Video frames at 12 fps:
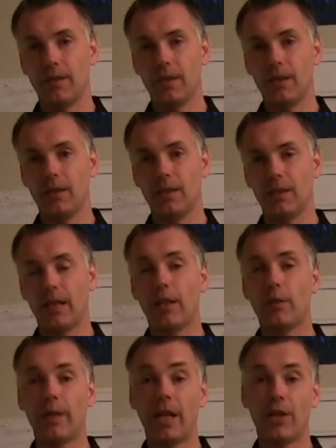the
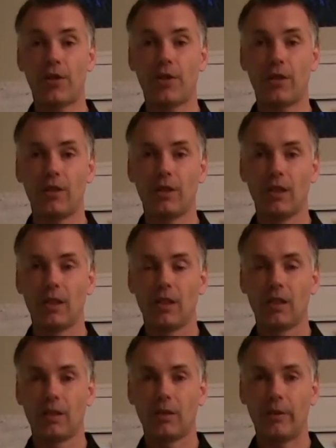I/O manager,
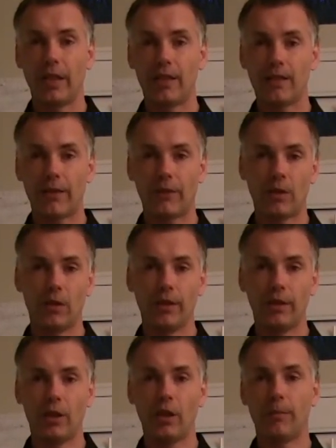create something called
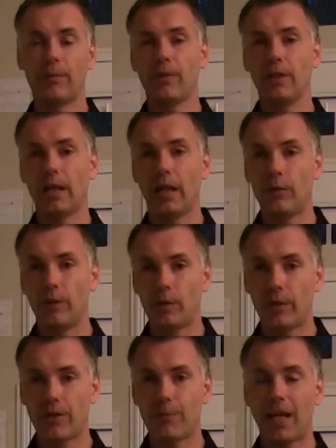an IRP, an I/O
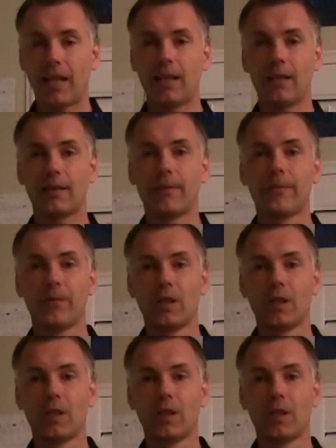request packet,